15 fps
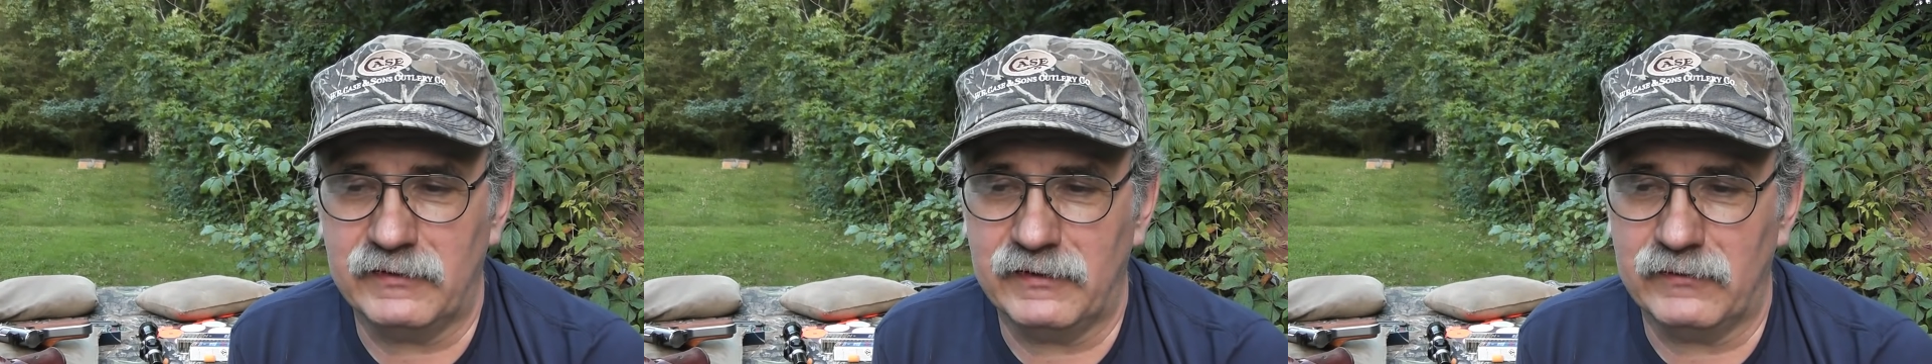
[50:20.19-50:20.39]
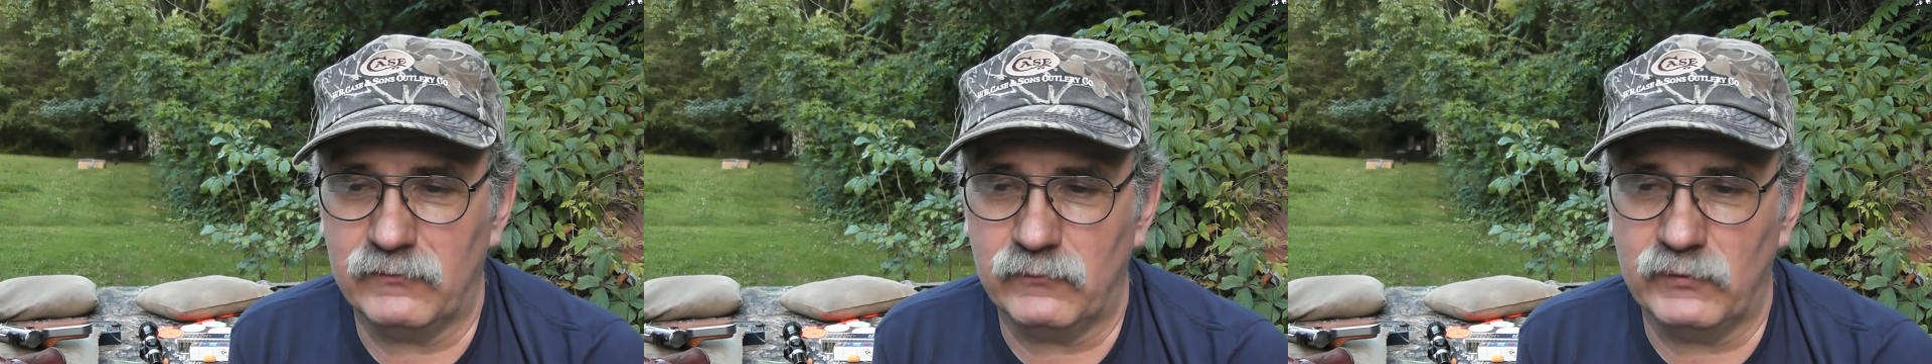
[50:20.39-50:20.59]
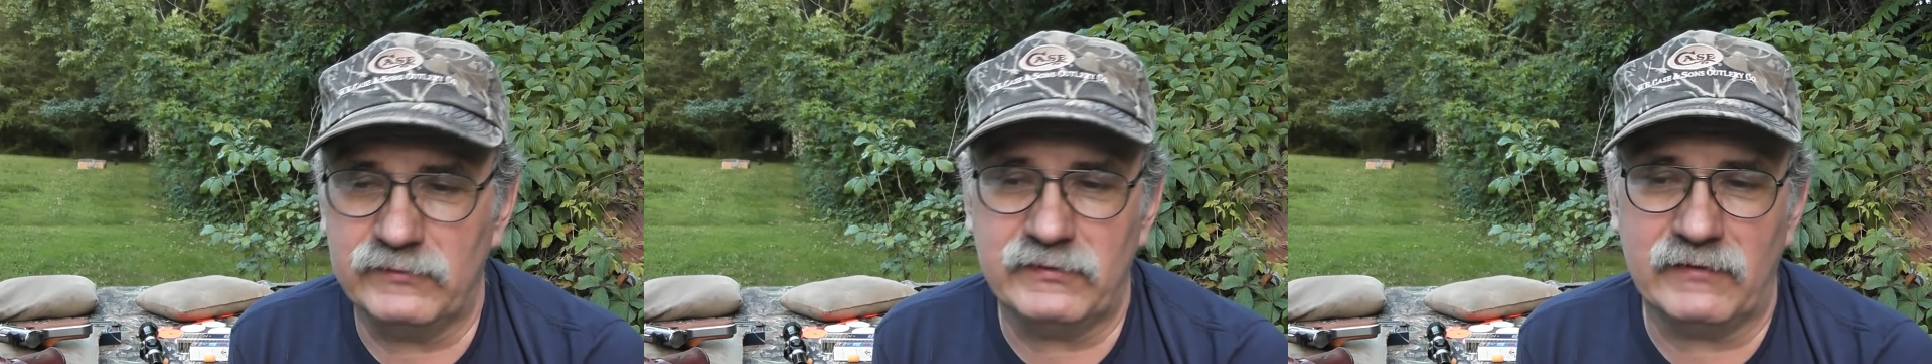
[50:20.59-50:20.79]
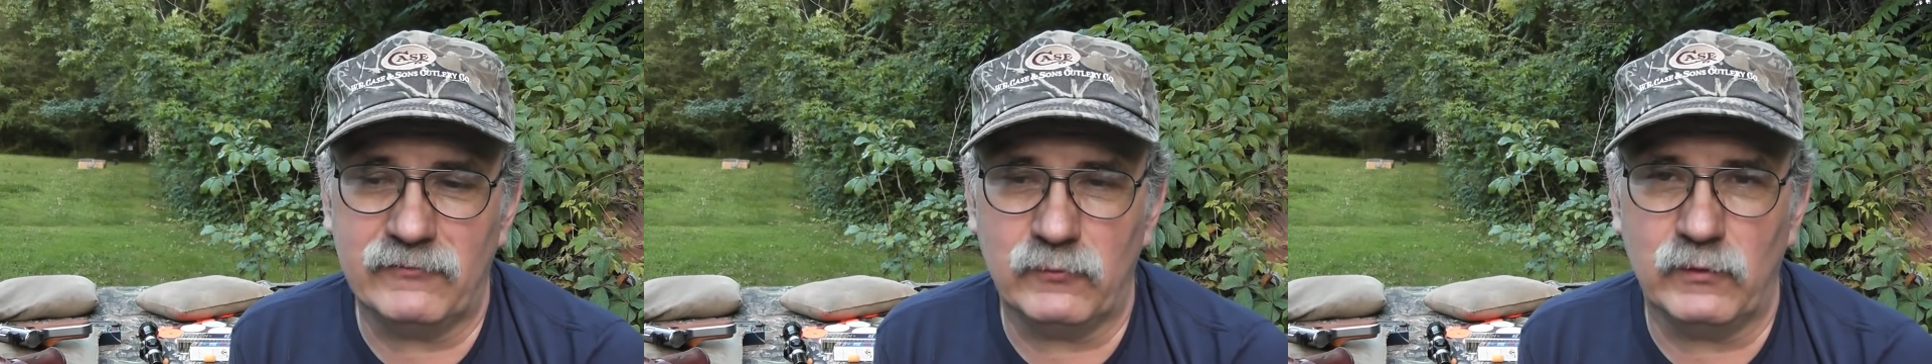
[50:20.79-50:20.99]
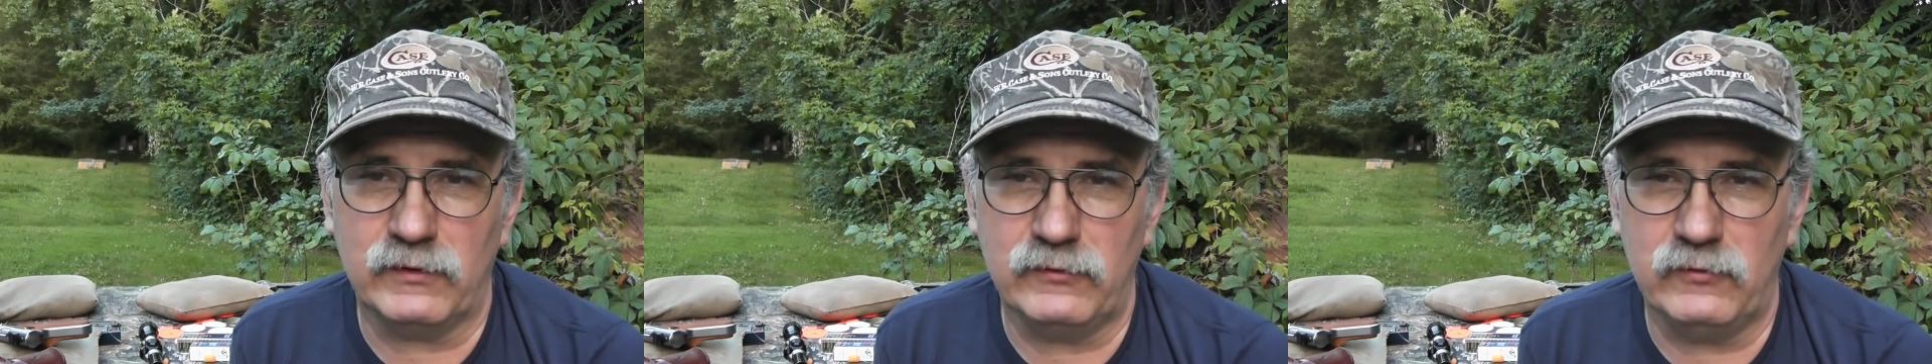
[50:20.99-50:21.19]
And whichever
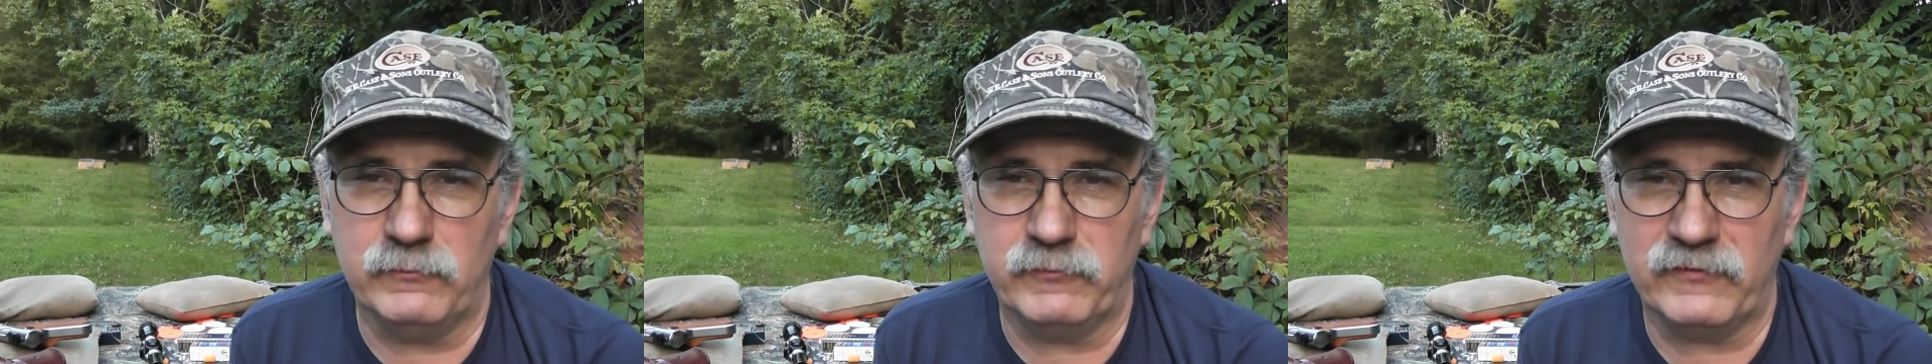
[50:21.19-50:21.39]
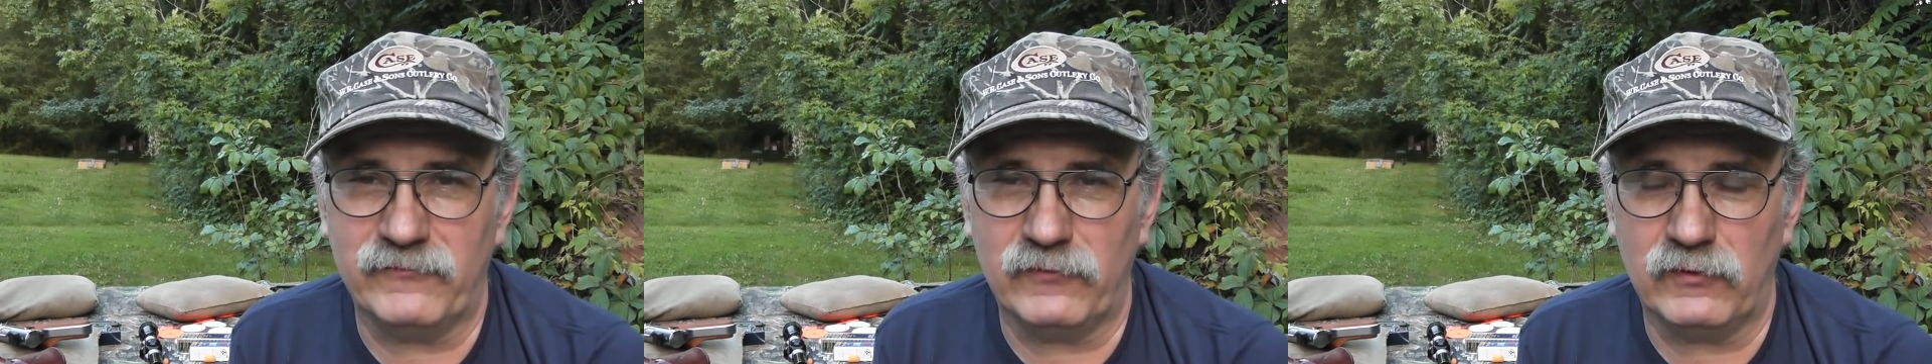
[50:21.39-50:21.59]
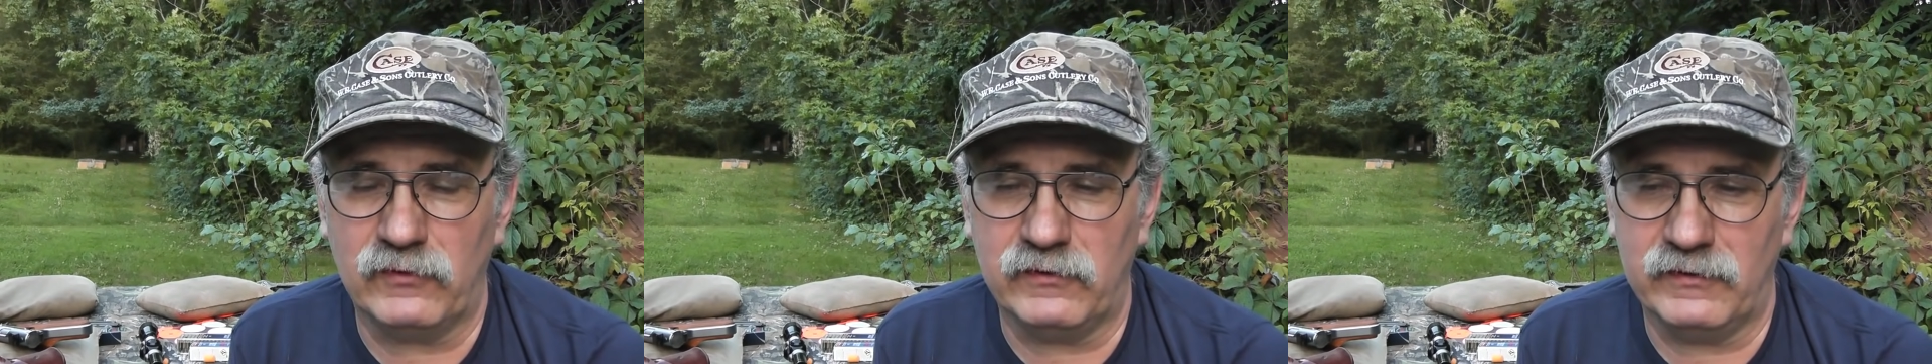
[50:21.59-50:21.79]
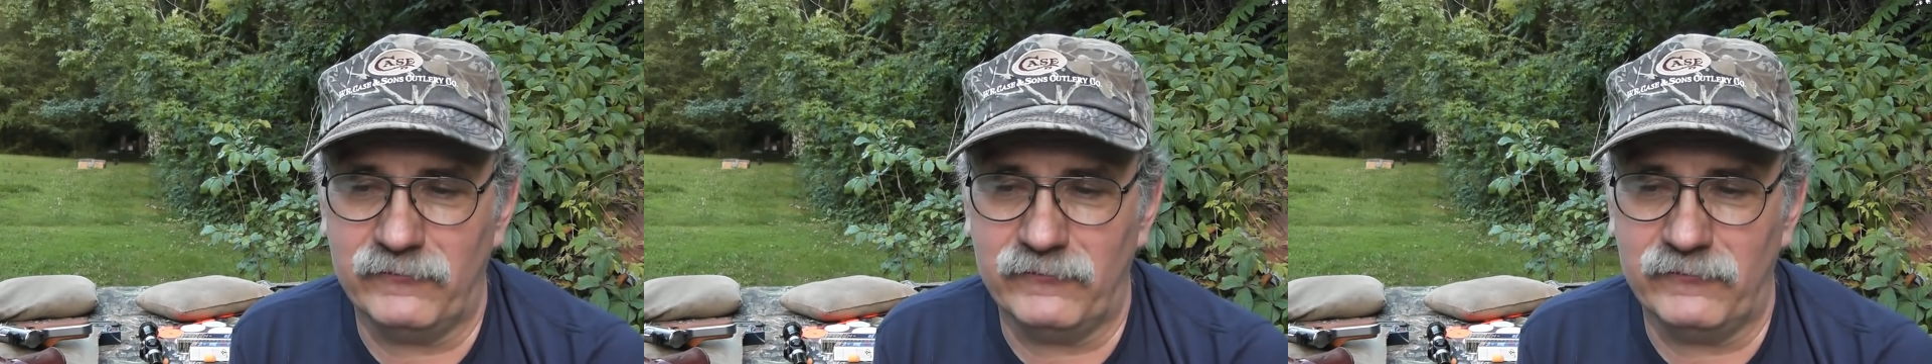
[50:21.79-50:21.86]
one you prefer,